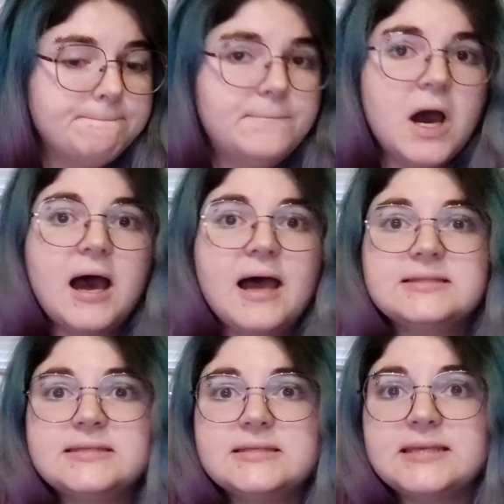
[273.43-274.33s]

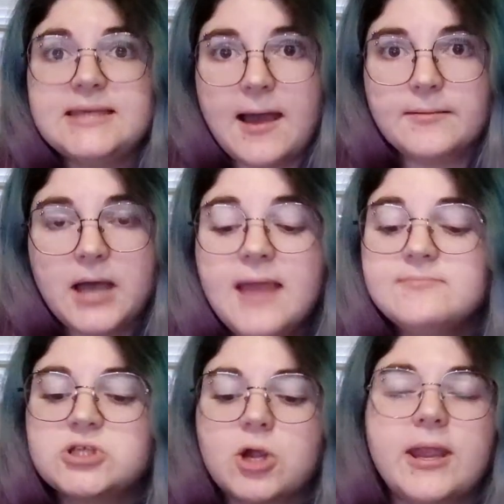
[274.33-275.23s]
but yeah,
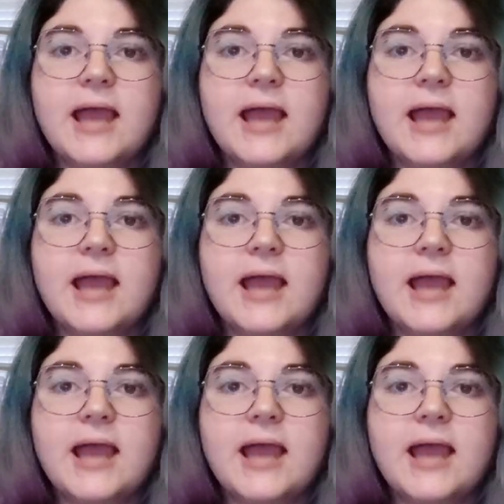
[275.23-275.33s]
I'm sorry.